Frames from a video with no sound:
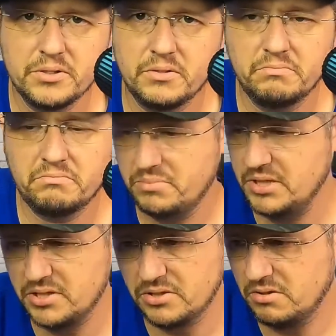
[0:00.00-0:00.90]

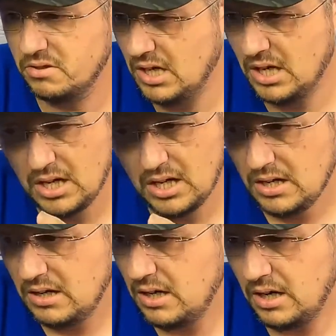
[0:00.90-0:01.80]
decision.
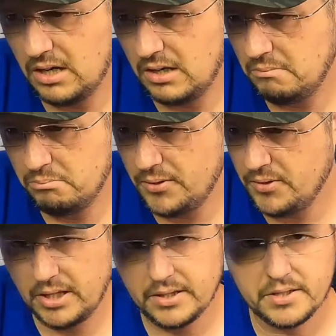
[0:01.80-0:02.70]
Nothing
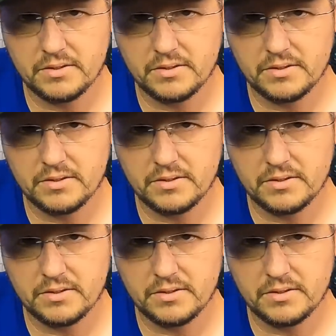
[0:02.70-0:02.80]
against